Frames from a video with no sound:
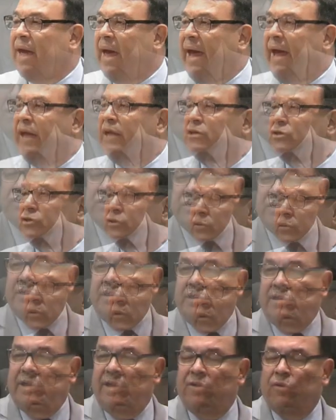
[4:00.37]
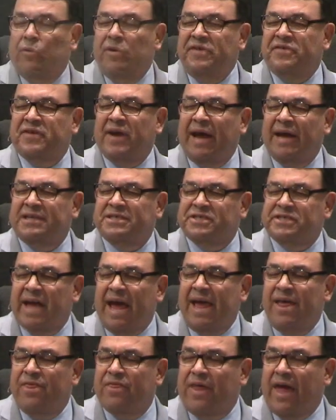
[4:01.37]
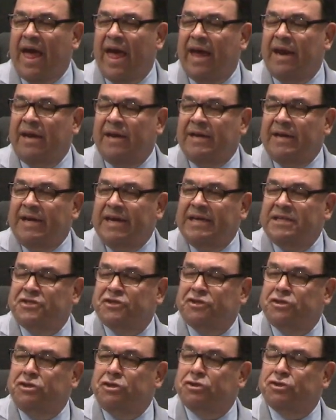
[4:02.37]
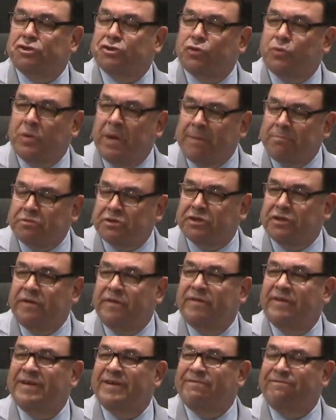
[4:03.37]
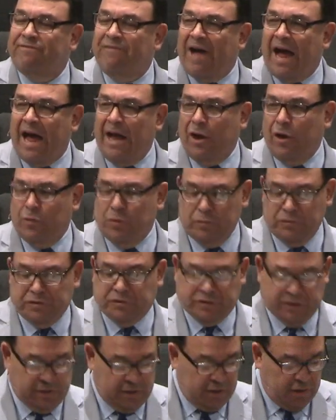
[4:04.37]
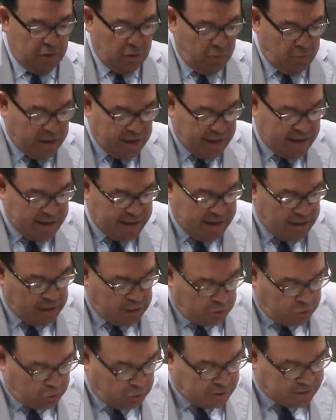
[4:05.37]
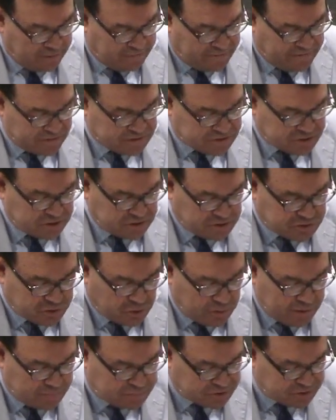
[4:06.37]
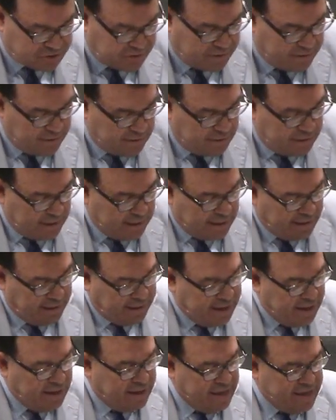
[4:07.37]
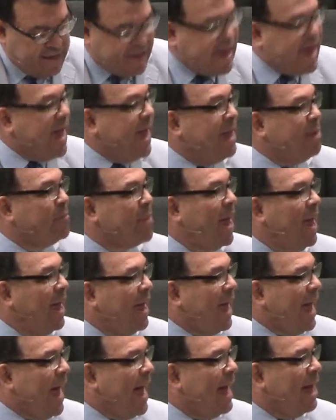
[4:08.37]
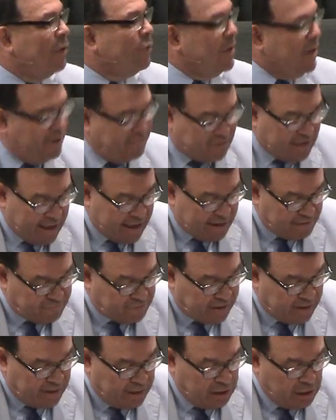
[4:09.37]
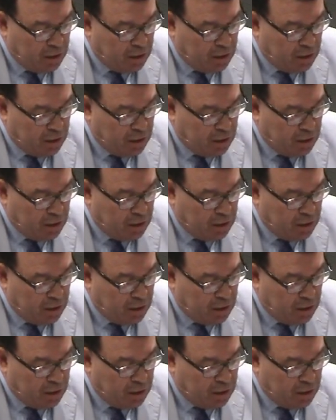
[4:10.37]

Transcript: angel. And the reason I say that is the description that follows, okay? Look at this description. And again, he came out of heaven,